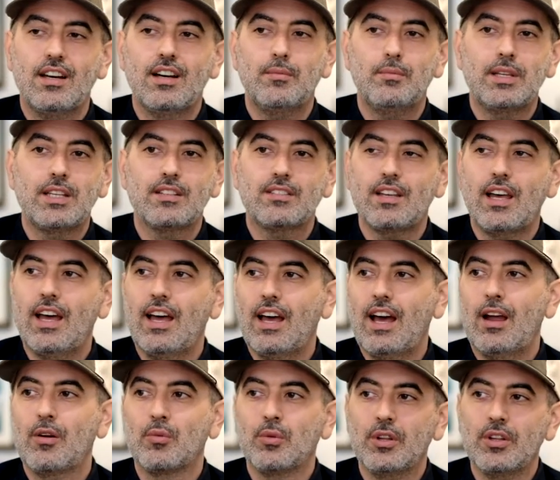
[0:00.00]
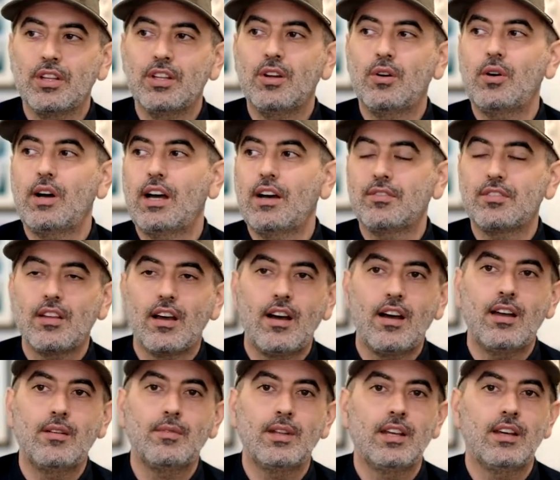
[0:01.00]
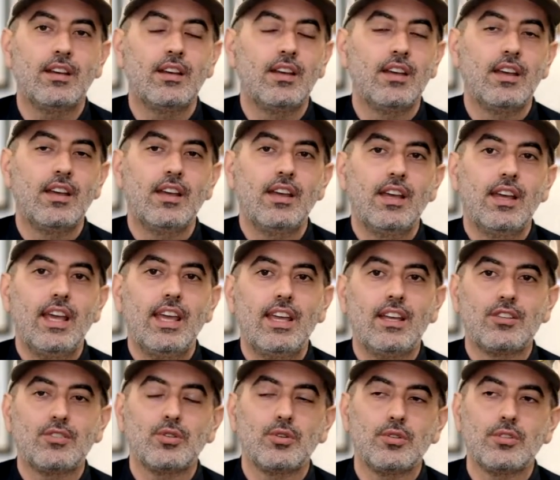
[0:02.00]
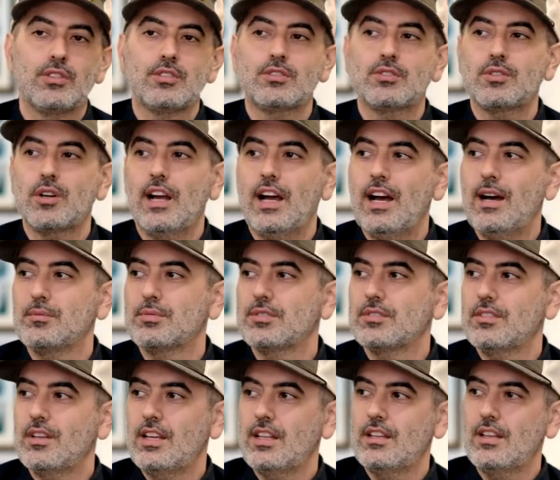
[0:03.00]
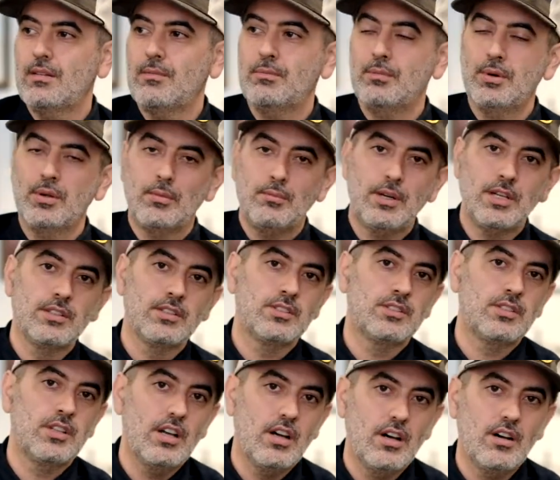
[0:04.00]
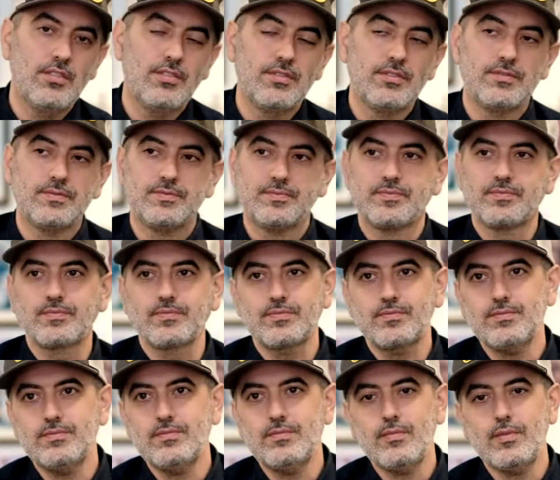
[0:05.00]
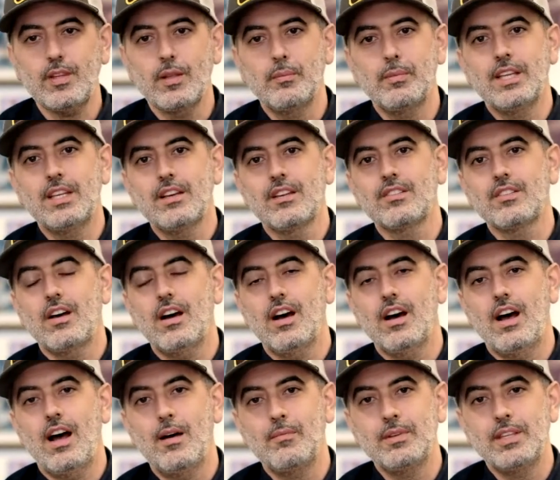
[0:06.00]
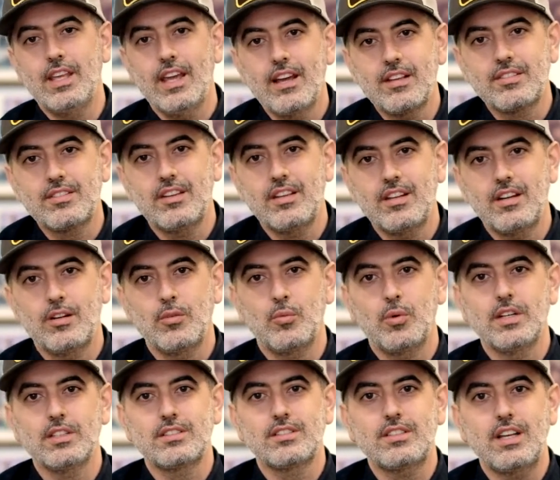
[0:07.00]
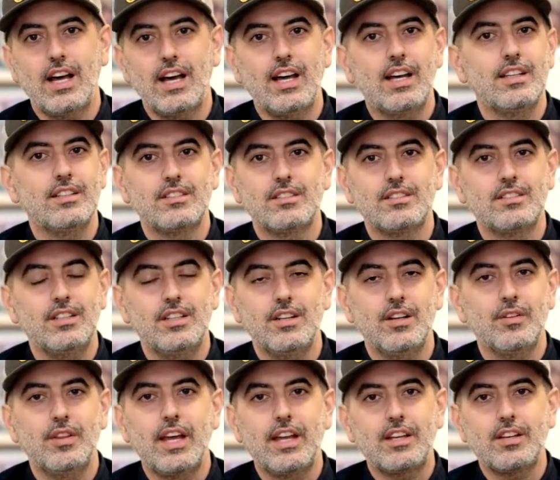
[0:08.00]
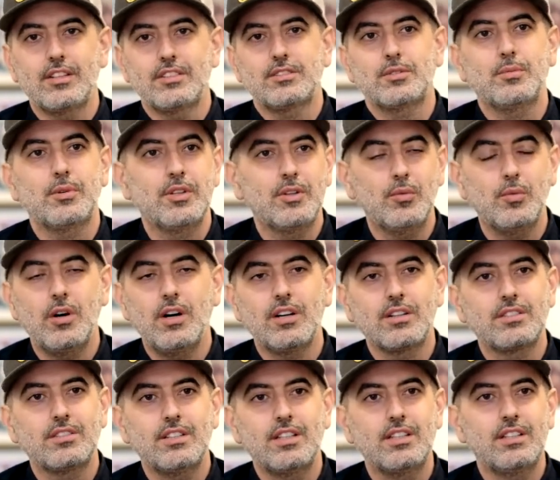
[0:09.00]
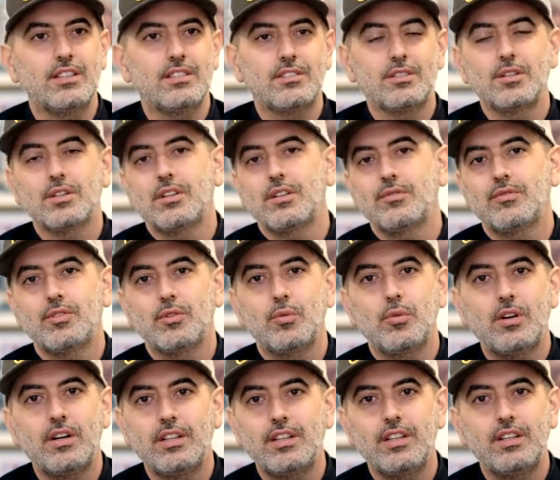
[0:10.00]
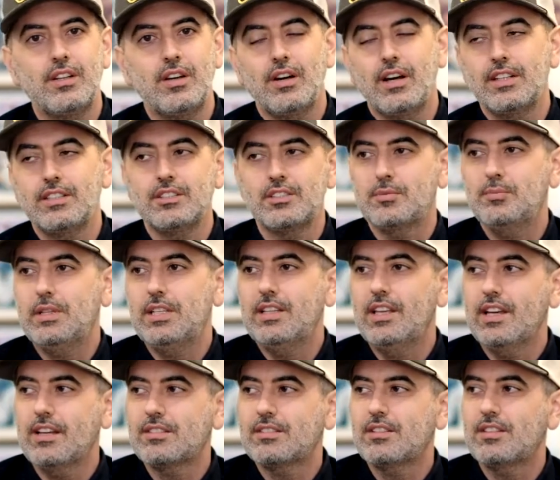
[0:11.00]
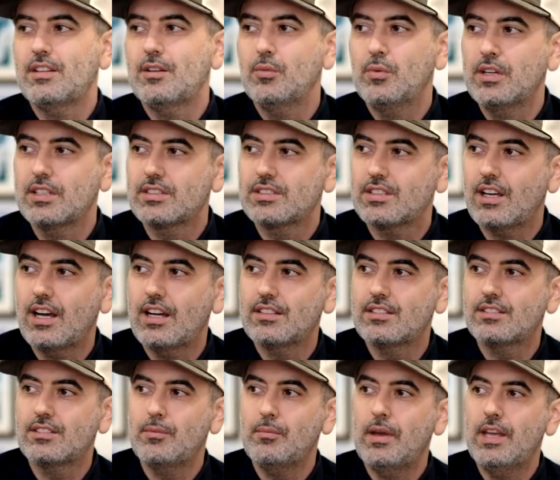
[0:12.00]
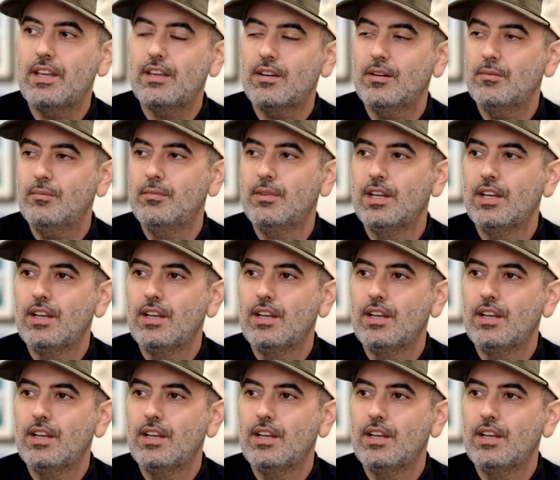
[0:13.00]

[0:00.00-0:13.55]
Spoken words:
because I really don't have time to hand tool the straps and then put them on the shelf, because I'm guessing on what size, that customer that walks in that's looking for one, I'd just be guessing at what size to make them.